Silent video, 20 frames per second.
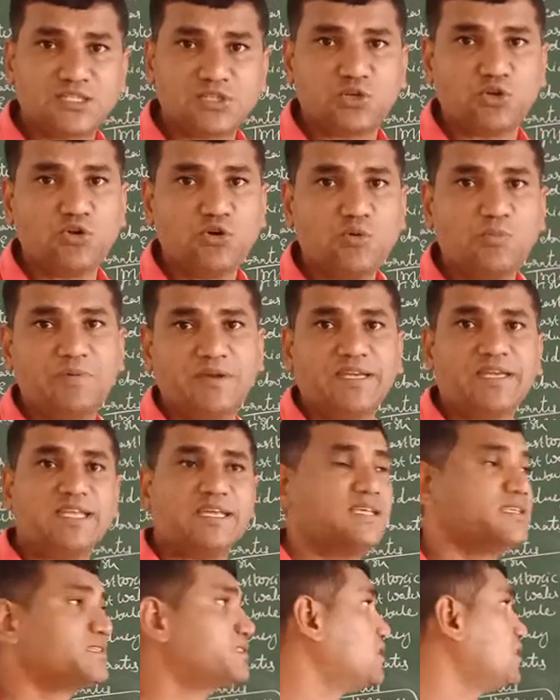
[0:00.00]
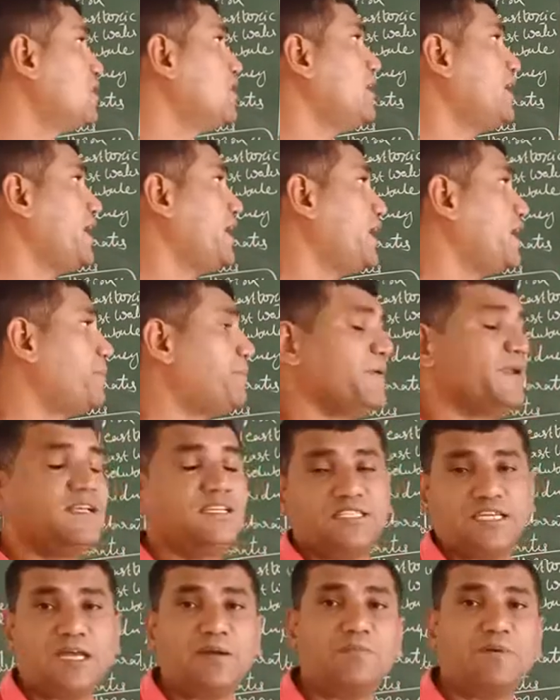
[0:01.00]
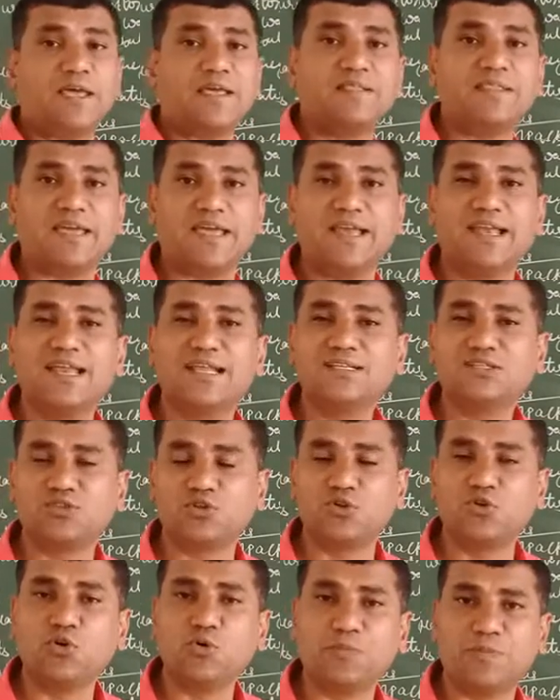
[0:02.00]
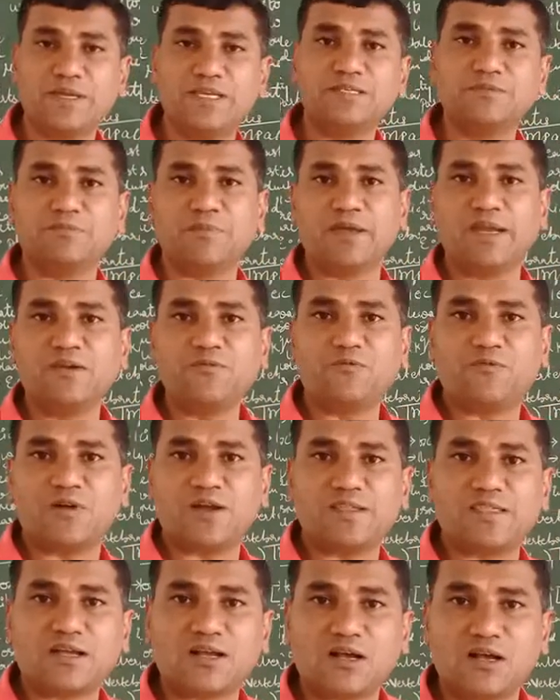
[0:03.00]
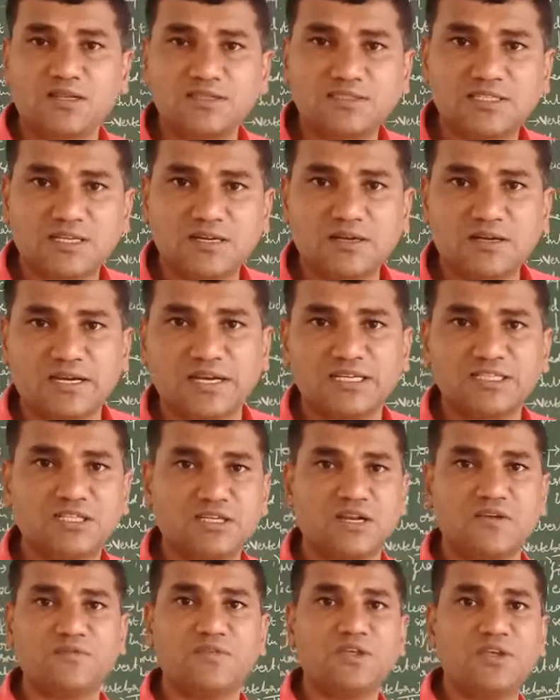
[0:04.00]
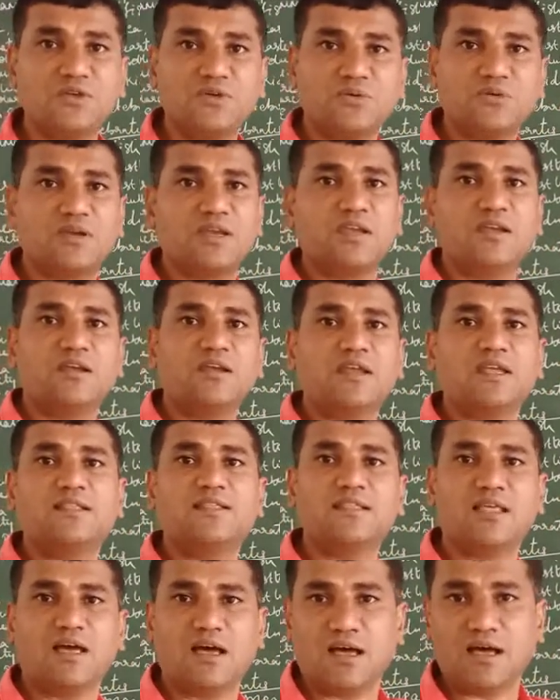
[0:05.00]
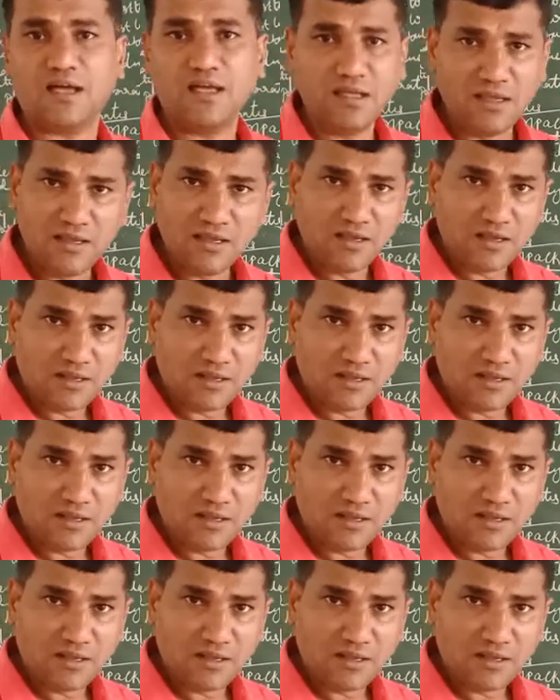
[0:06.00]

loop, it is hairpin shaped, and the Henel's loop is meant for the concentration of the urine in the